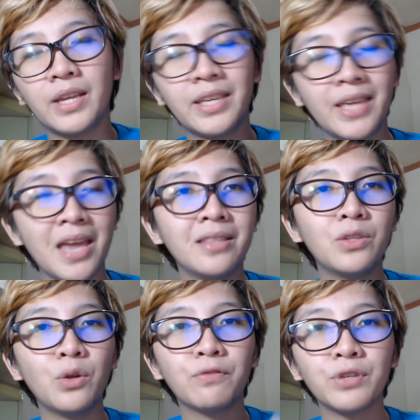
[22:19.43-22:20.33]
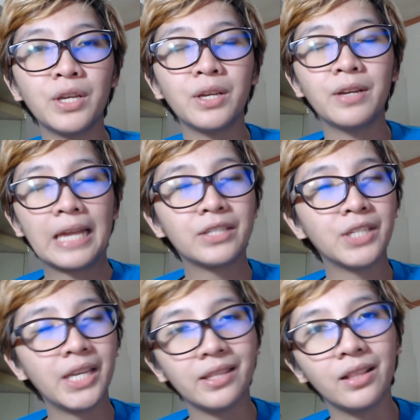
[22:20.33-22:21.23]
again, don't forget to
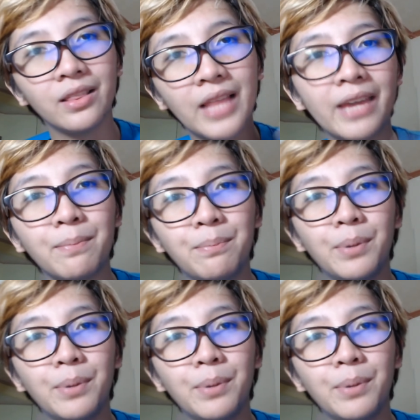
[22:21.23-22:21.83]
hit the like